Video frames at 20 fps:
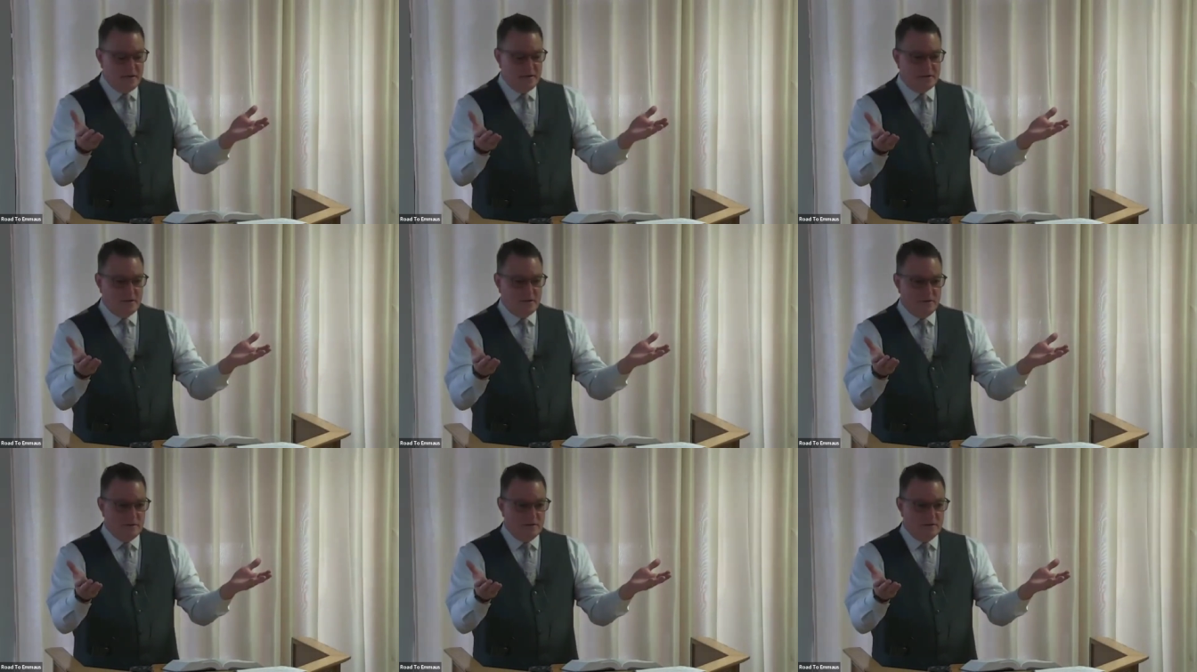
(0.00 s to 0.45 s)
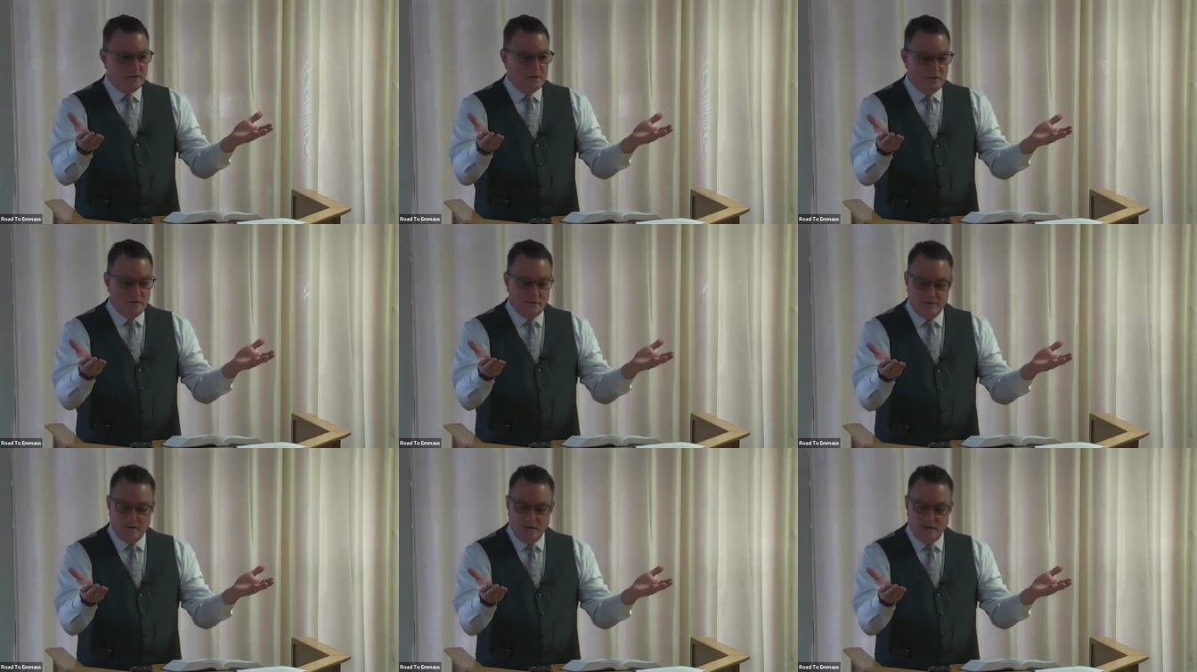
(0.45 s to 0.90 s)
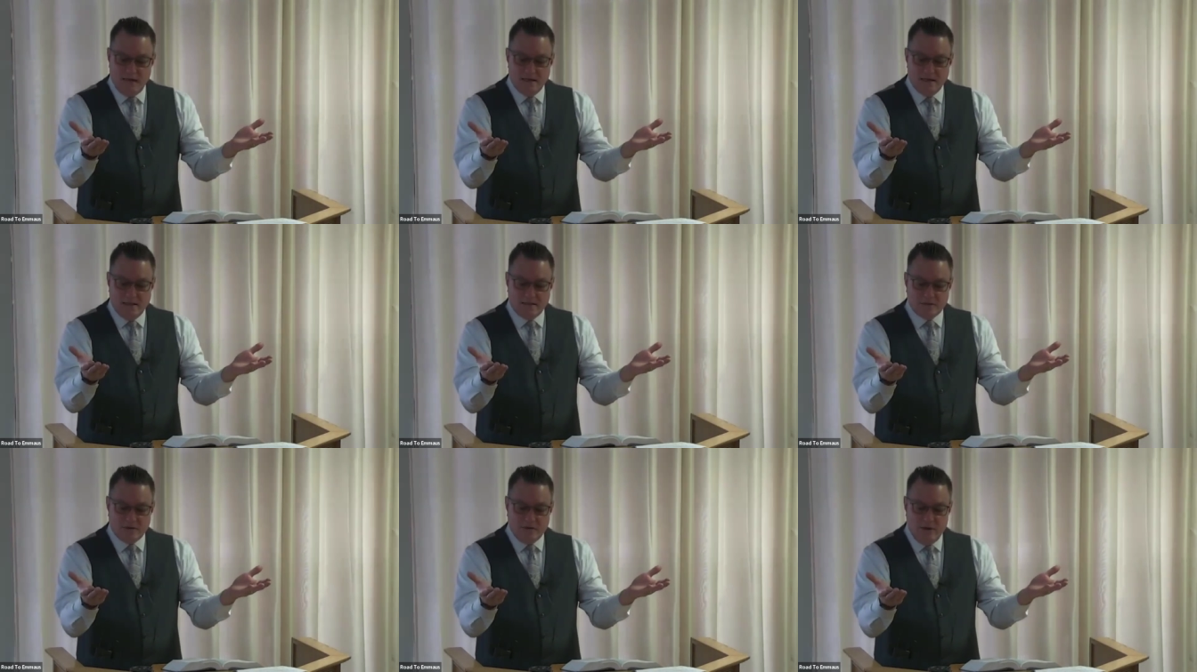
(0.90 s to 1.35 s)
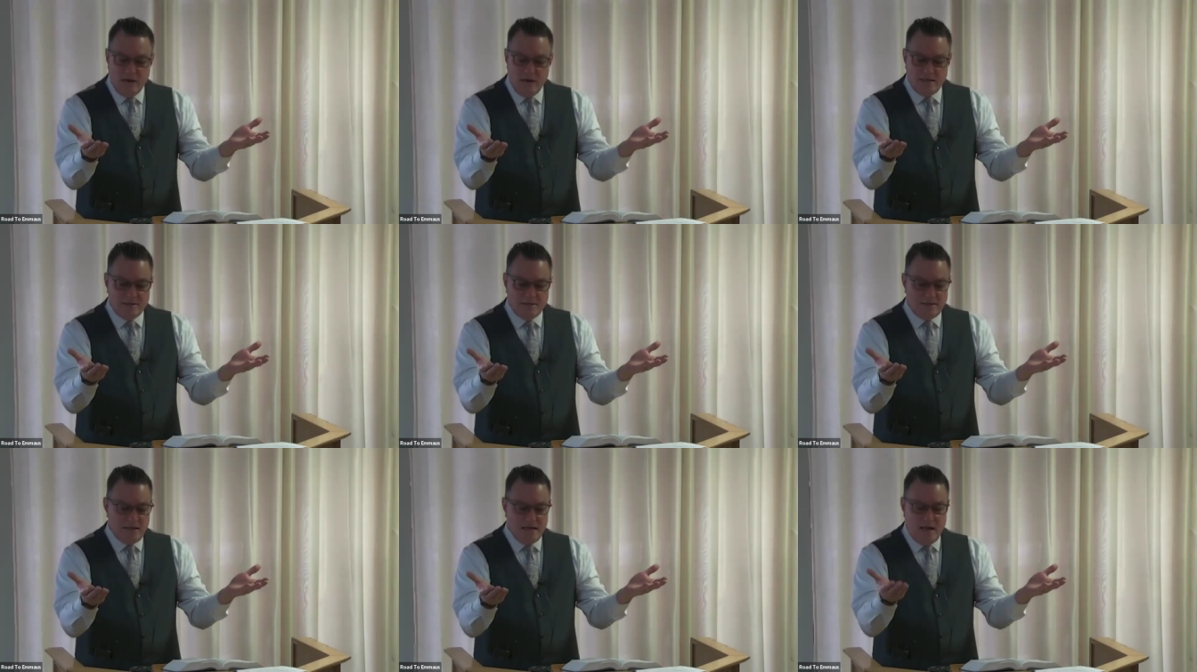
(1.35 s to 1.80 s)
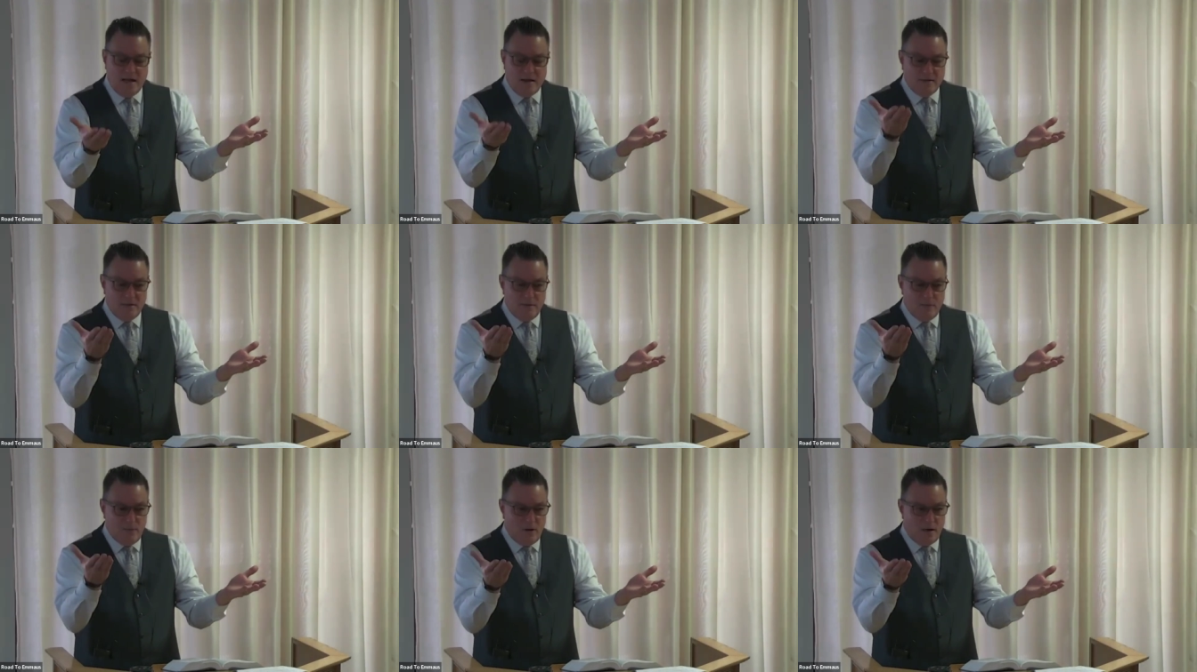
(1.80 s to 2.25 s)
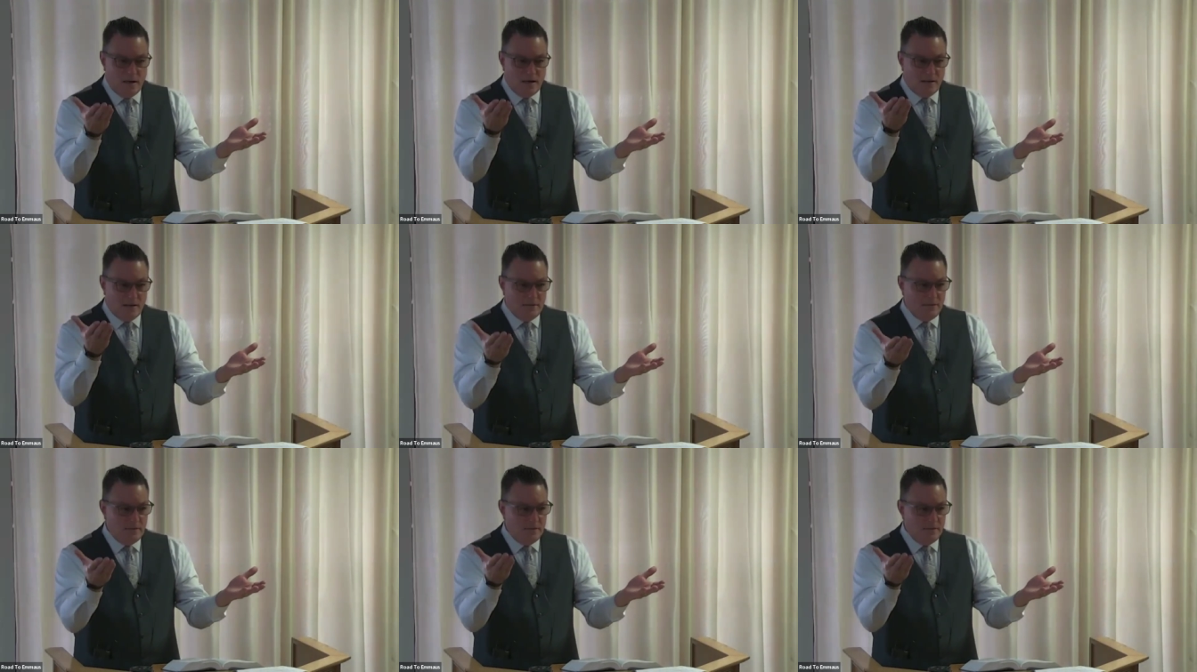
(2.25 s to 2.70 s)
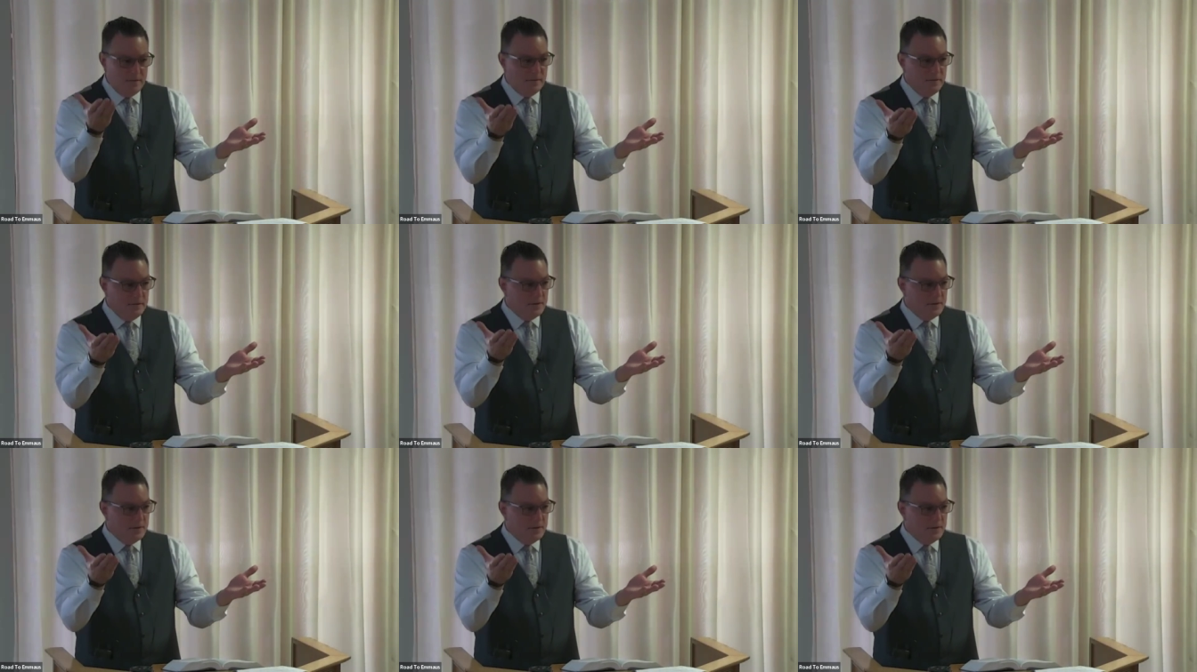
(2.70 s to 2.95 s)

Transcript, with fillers: sisters. And it's crazy how the one